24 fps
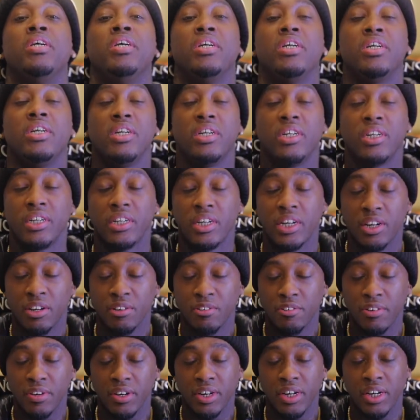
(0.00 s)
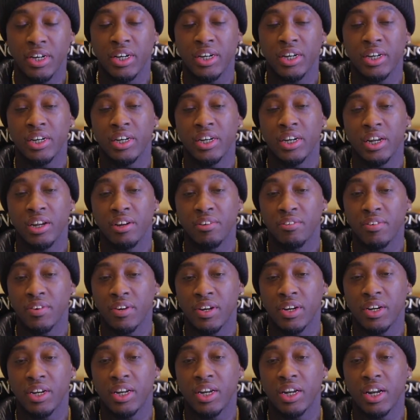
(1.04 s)
Mm-hmm. Definitely.
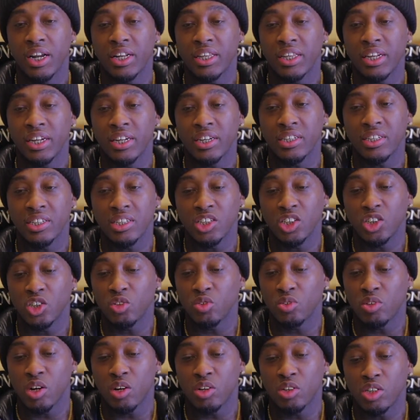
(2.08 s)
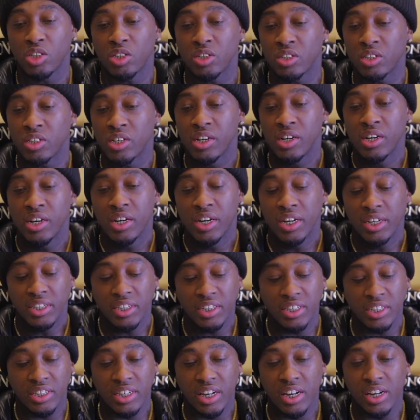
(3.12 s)
I think just, you know, just
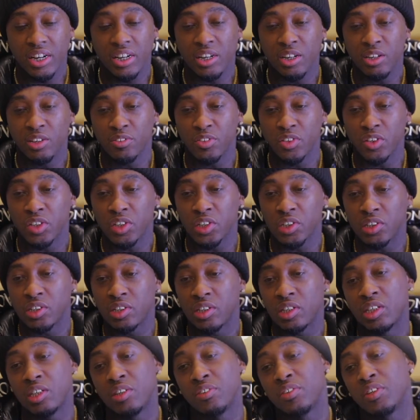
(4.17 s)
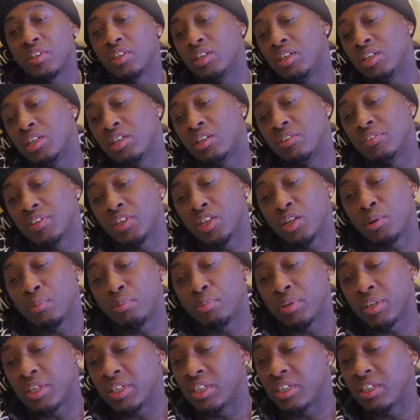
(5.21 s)
that loving your
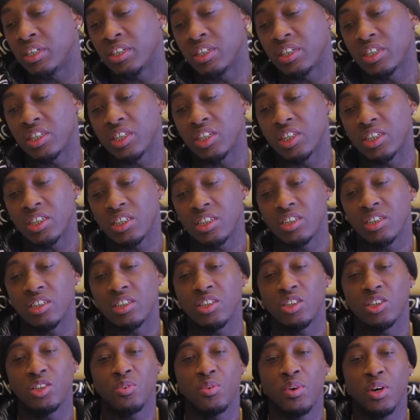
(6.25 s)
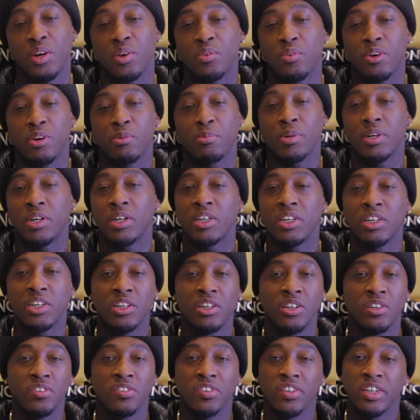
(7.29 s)
brothers and your sisters the way you want to be
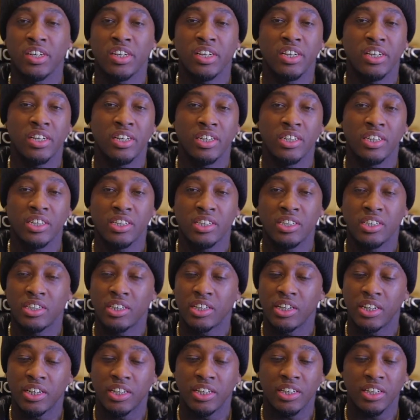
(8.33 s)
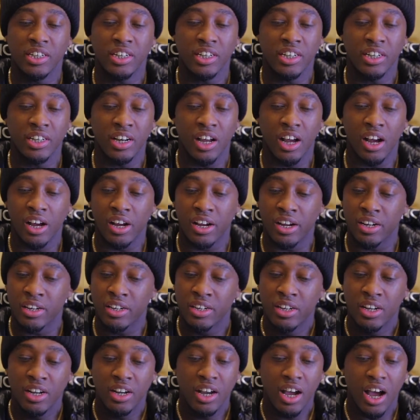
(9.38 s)
loved, and mm-hmm. and
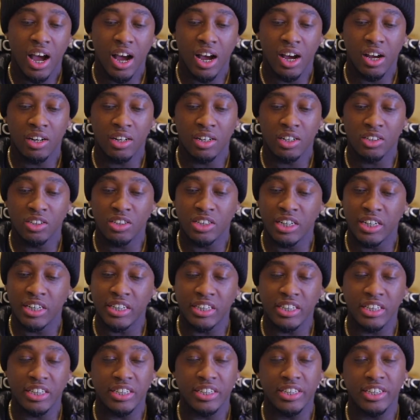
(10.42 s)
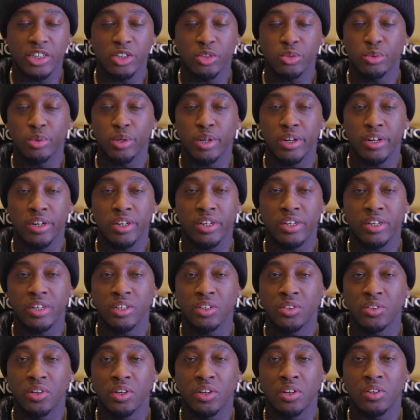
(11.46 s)
all those lessons that you
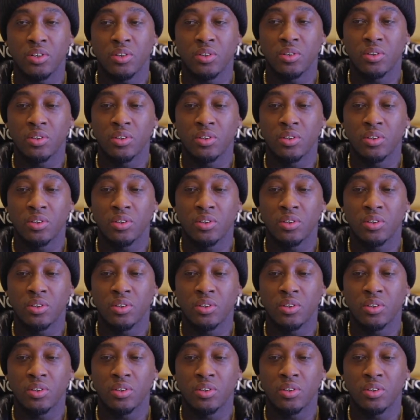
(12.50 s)
learn, you know,